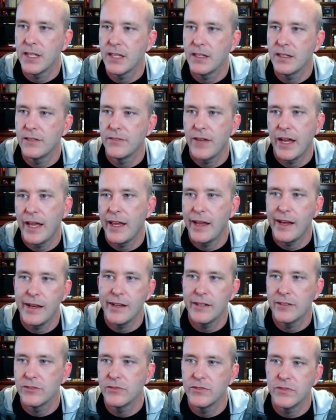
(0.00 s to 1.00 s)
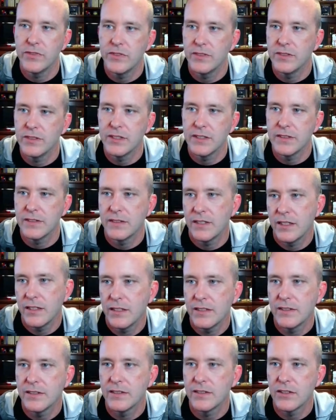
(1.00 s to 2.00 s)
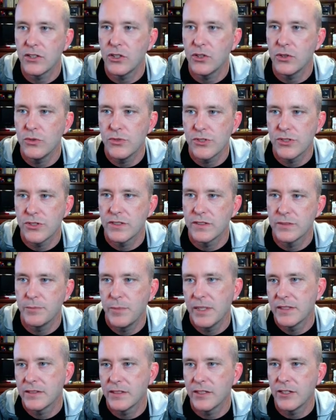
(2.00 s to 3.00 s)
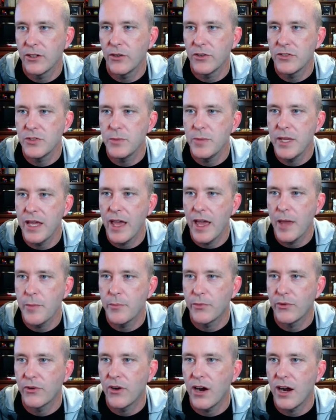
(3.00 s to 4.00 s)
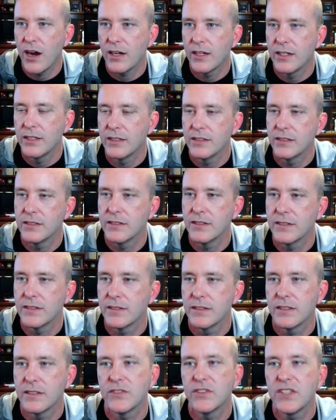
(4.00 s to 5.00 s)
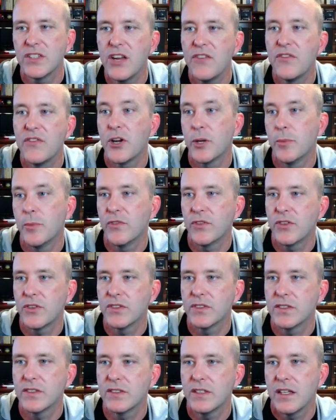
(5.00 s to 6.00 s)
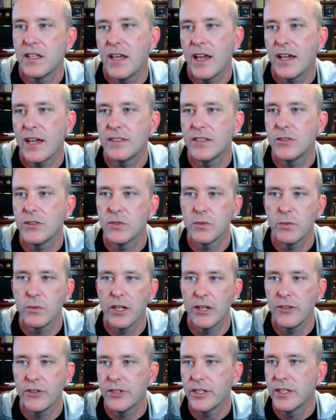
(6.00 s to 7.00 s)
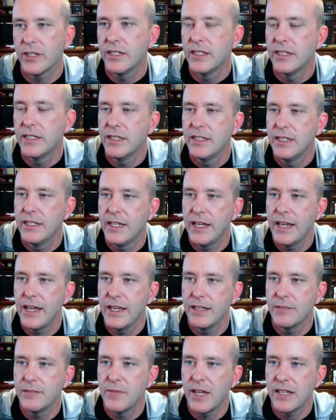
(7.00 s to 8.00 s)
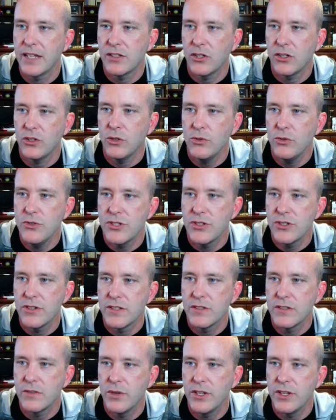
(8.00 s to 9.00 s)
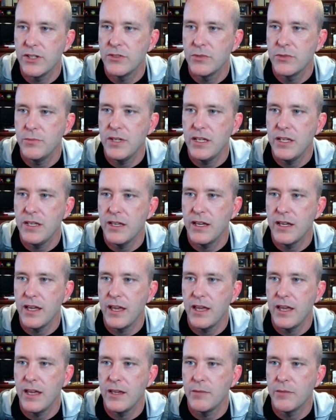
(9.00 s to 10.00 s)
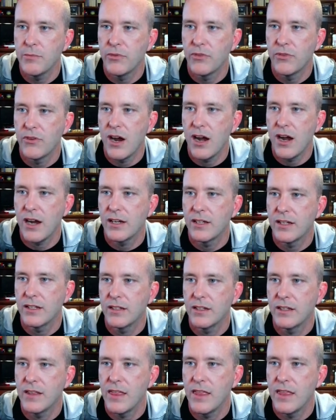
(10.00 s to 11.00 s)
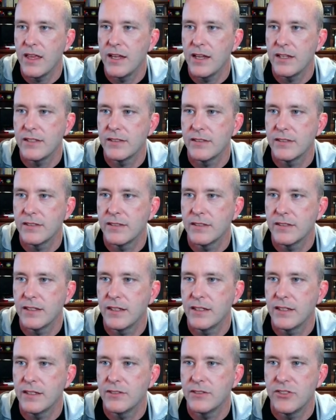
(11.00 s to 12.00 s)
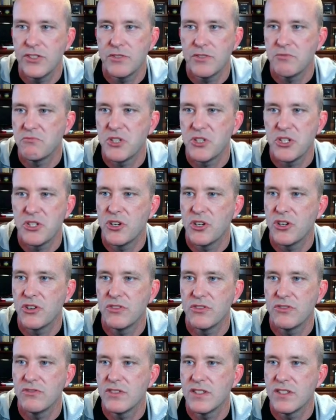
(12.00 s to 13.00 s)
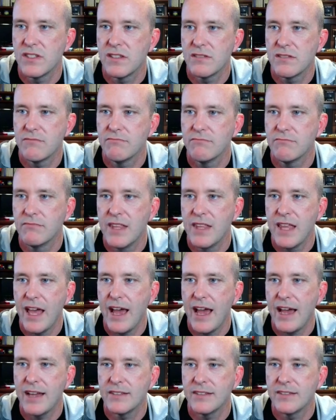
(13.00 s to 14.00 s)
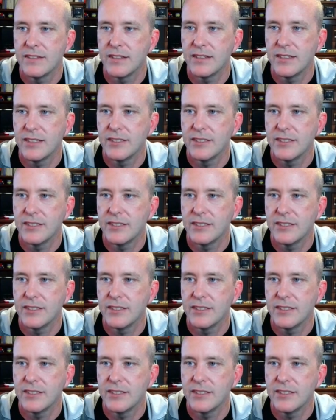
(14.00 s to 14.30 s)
if I have, let's say this is a closure, it's basically going to be a proc. Let's set a variable first. Let's say x equals 100. And my closure is going to be a proc that just returns that,